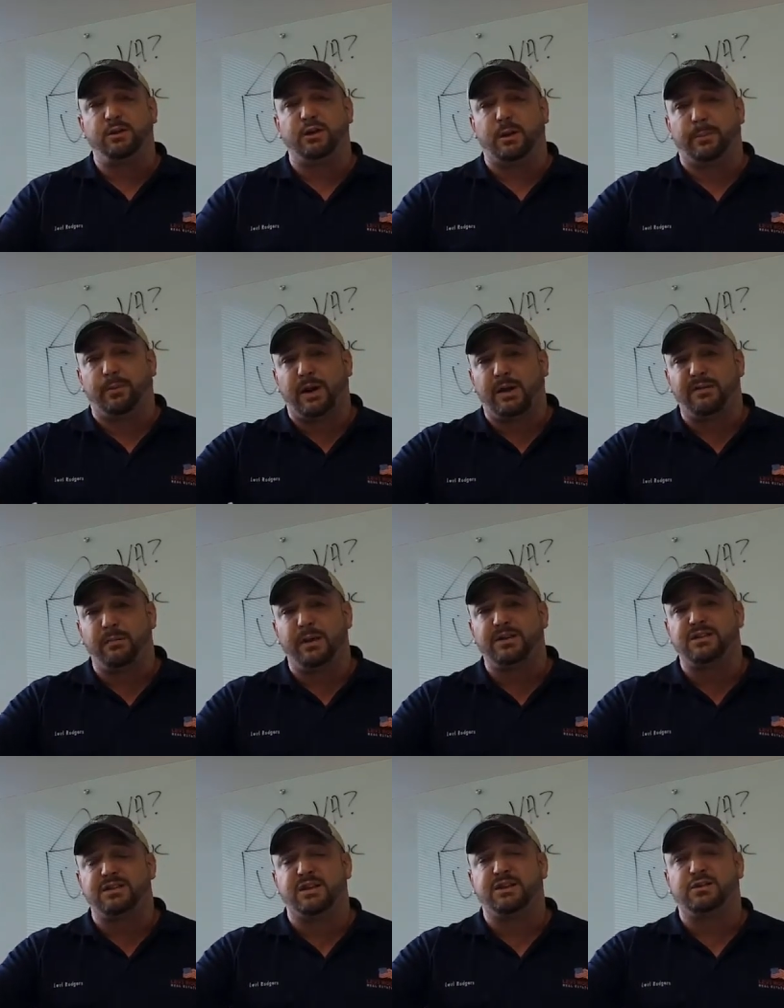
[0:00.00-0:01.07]
You can private
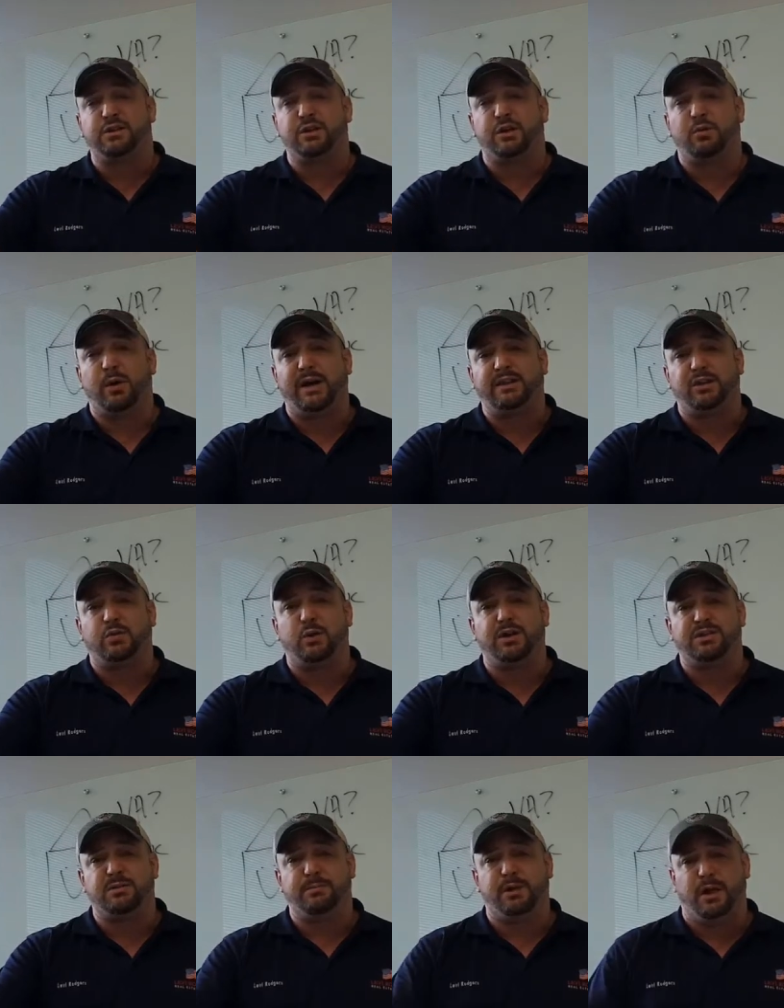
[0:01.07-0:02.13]
message us or you can write the
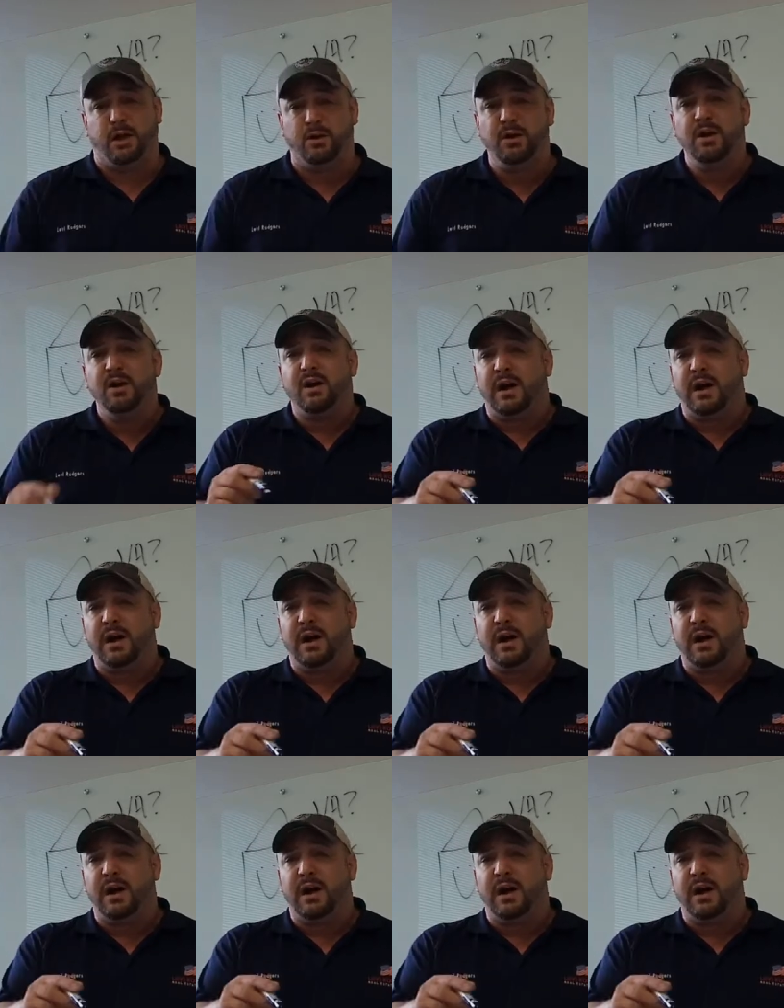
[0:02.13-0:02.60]
question below.